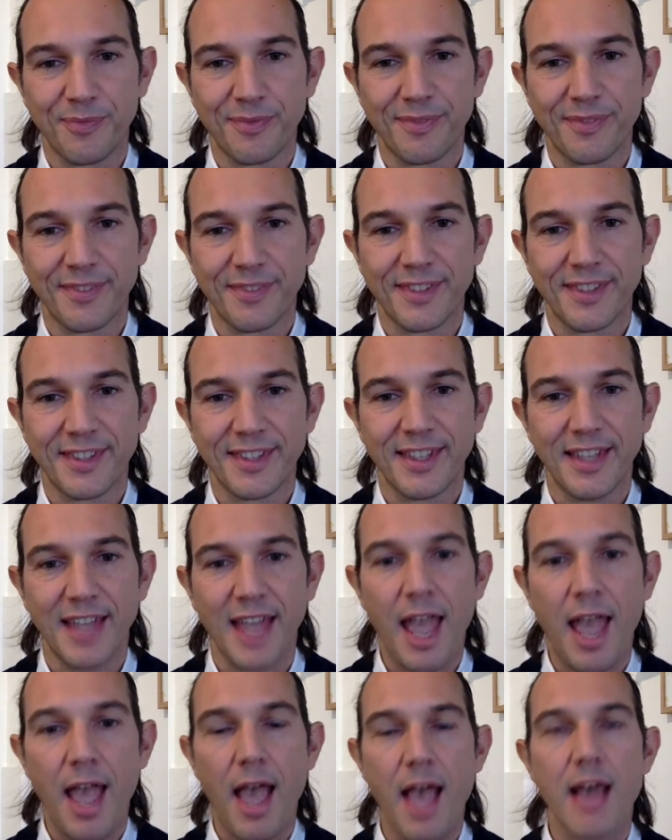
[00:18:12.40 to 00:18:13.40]

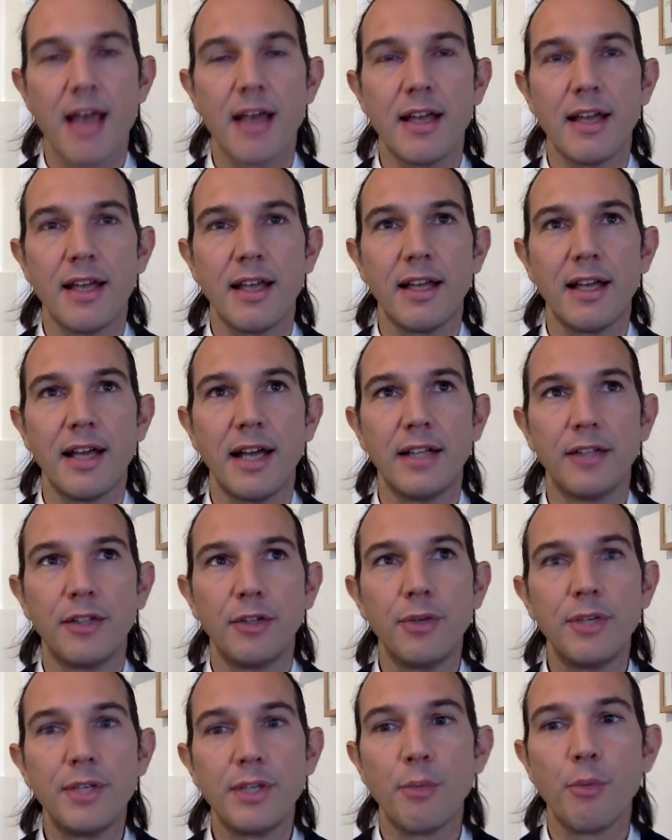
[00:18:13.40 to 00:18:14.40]

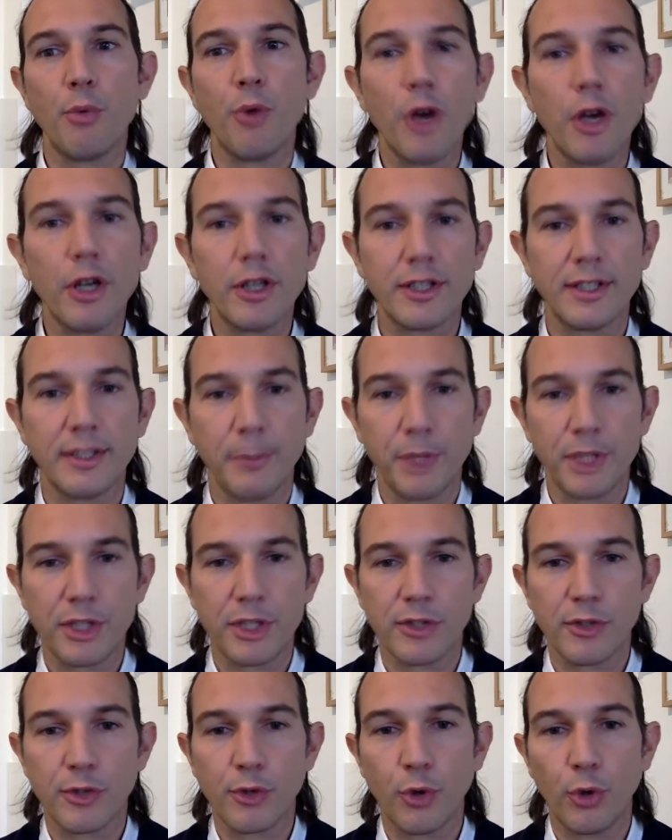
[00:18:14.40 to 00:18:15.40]
There is a word which
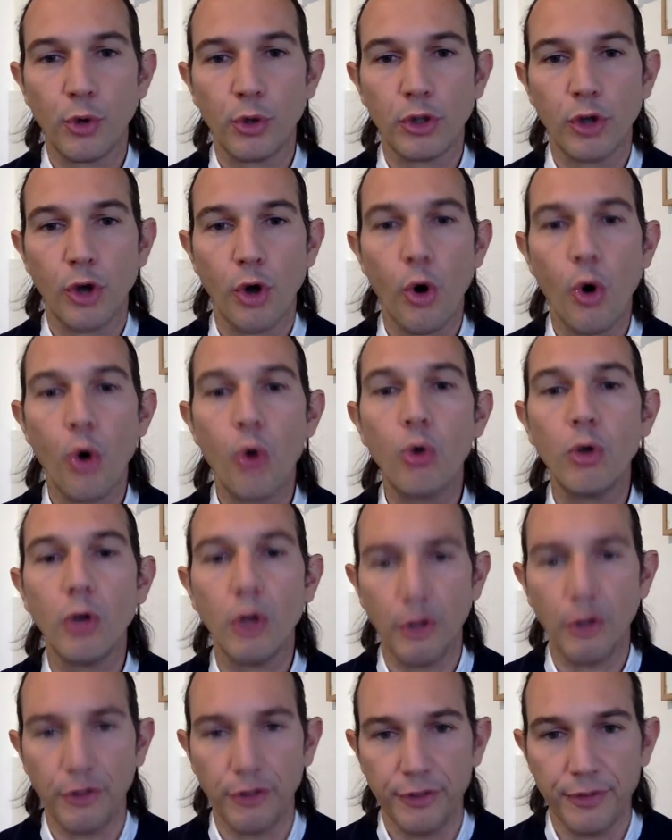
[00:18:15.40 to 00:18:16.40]
is called
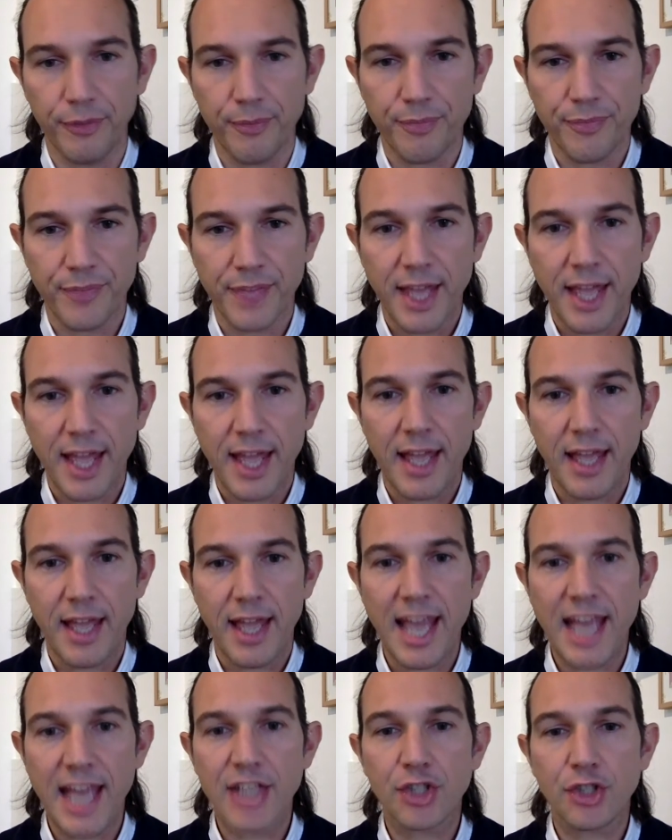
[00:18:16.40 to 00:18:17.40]
holon,
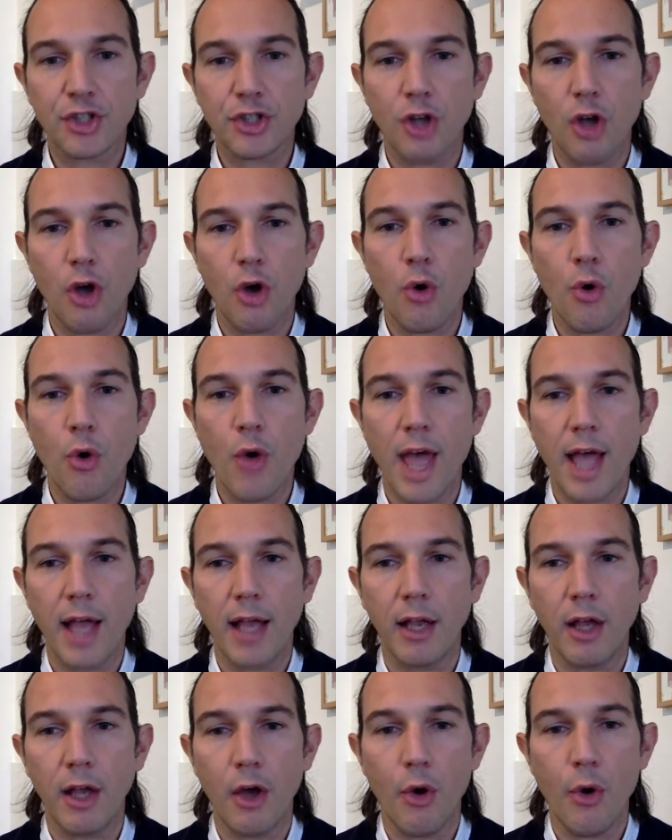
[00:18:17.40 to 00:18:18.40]

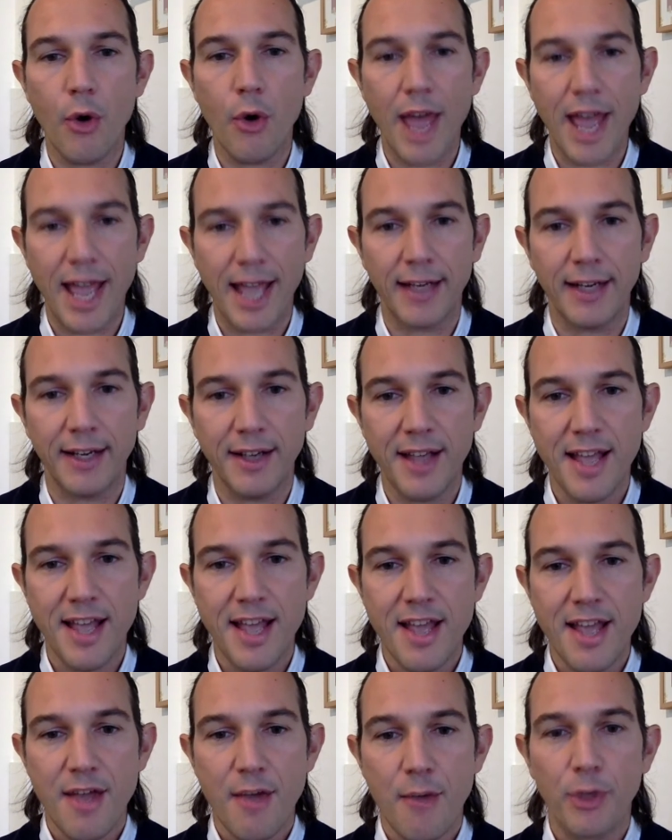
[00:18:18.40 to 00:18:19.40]
Holon,
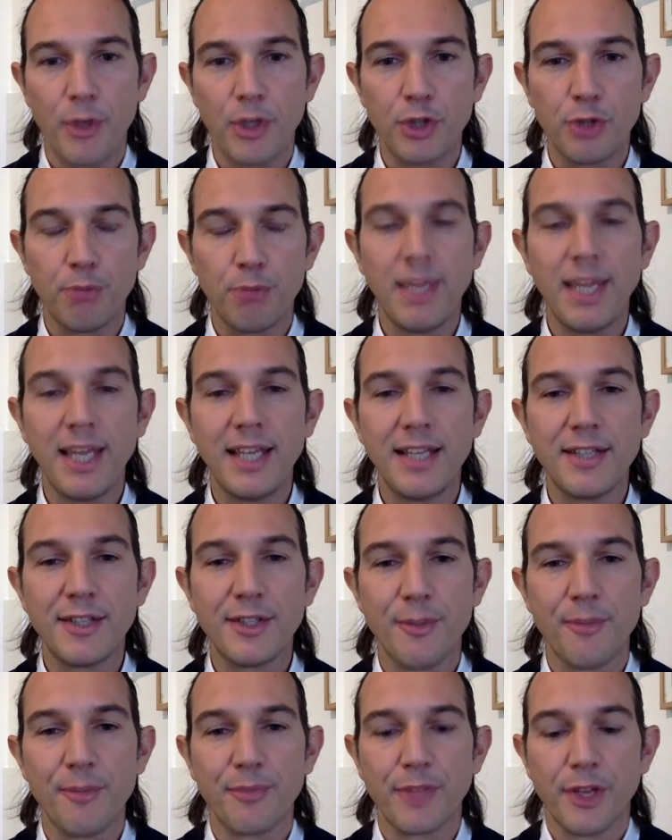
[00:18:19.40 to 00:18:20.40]
which
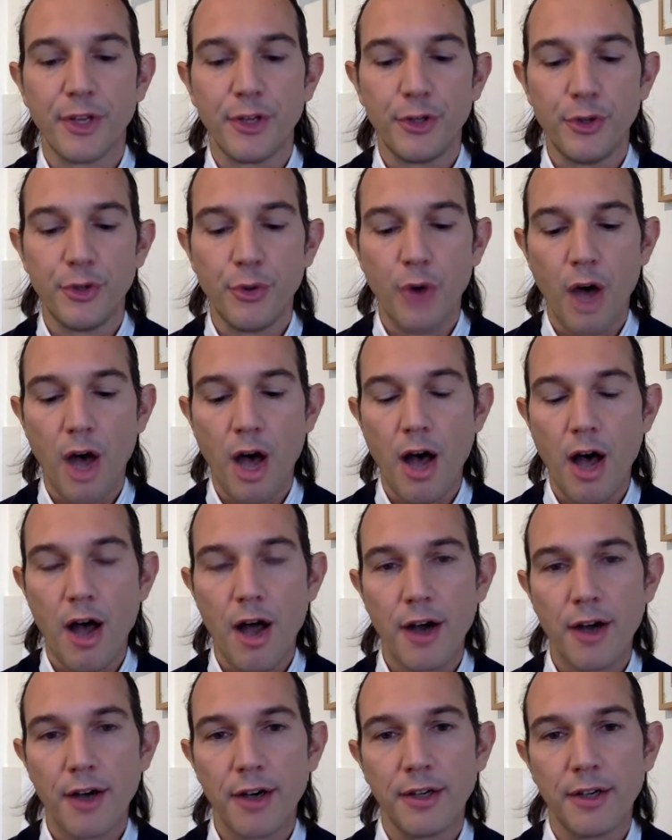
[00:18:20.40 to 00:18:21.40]
means you
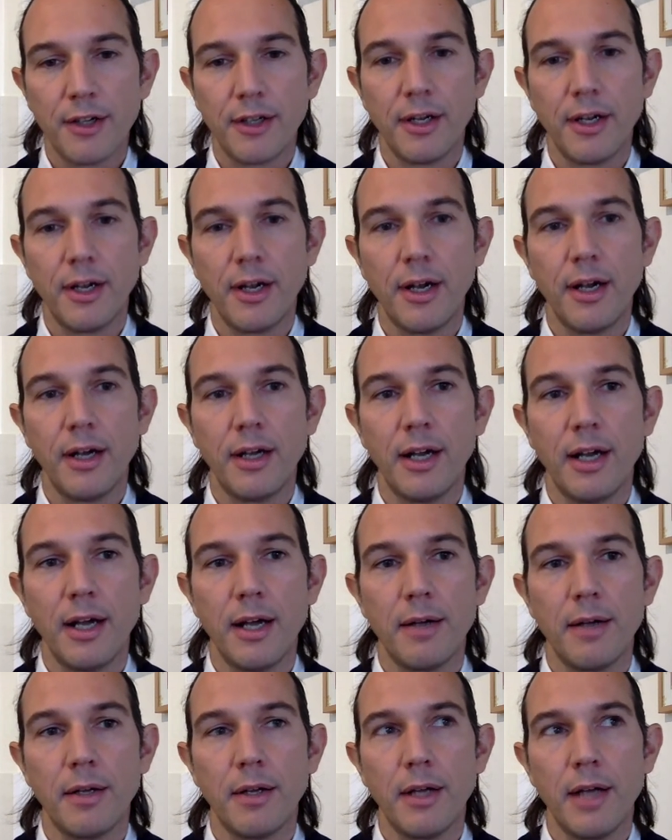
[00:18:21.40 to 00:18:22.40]
are
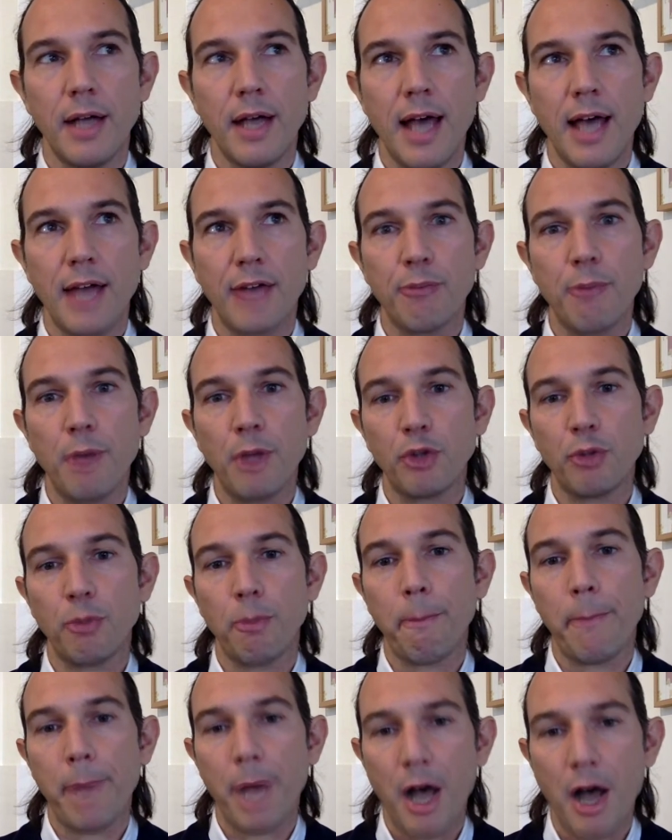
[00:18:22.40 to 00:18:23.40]
as much
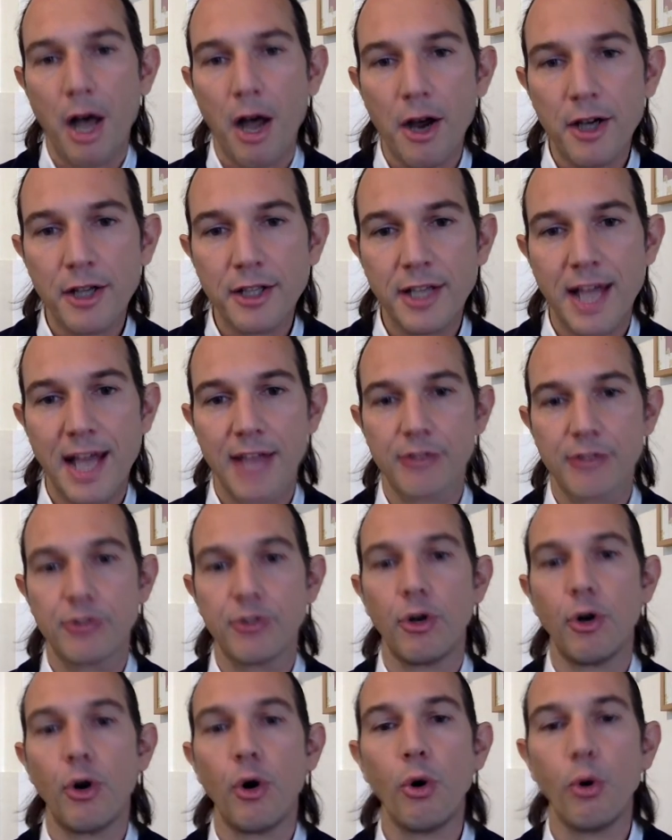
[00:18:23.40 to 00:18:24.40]
part as
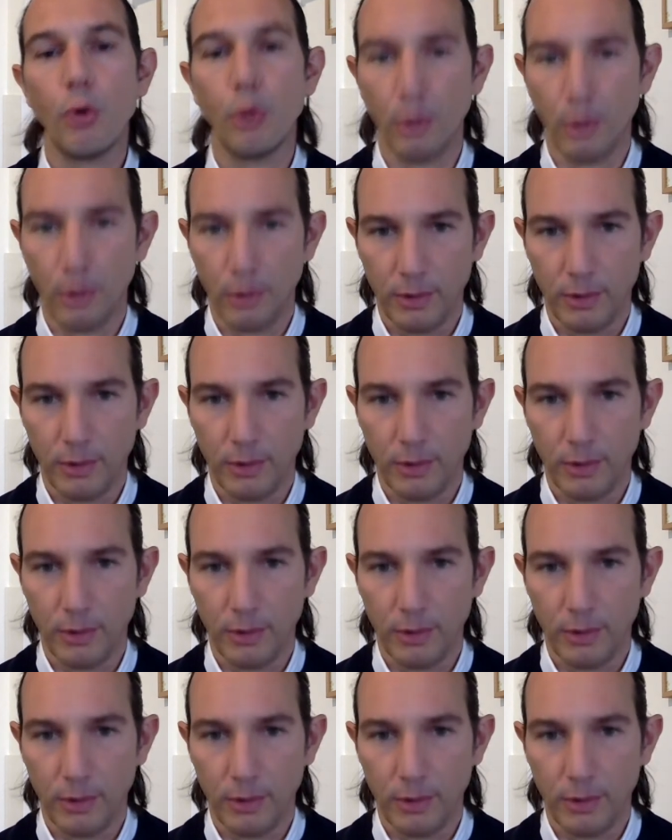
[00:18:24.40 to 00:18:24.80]
the whole.